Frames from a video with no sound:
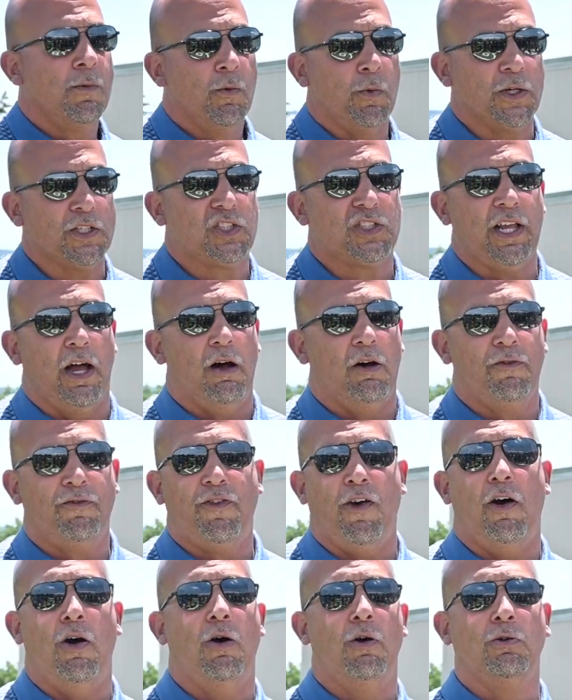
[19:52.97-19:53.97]
with cell
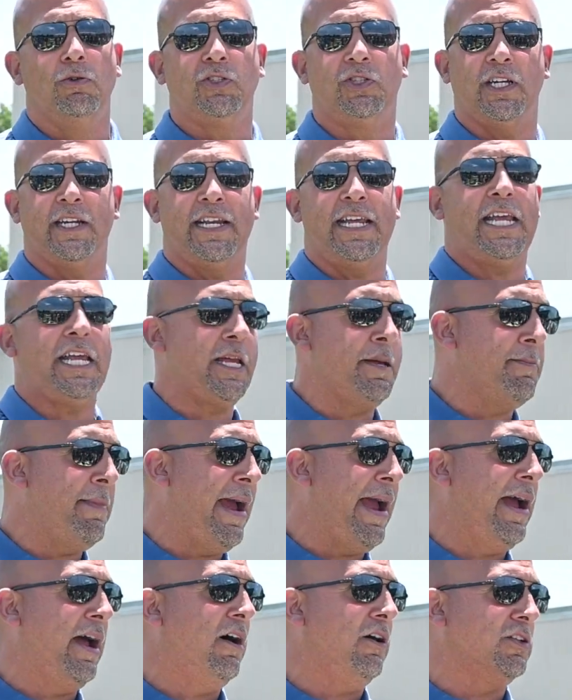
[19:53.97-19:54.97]
phones and
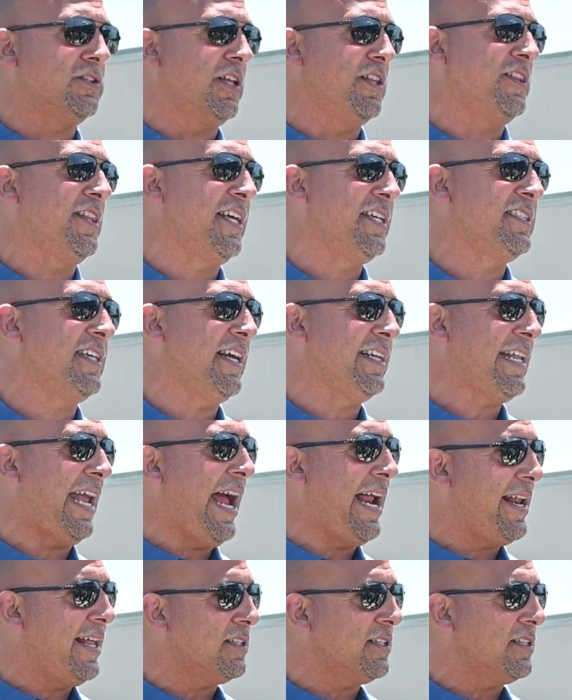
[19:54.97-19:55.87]
emails and things like that,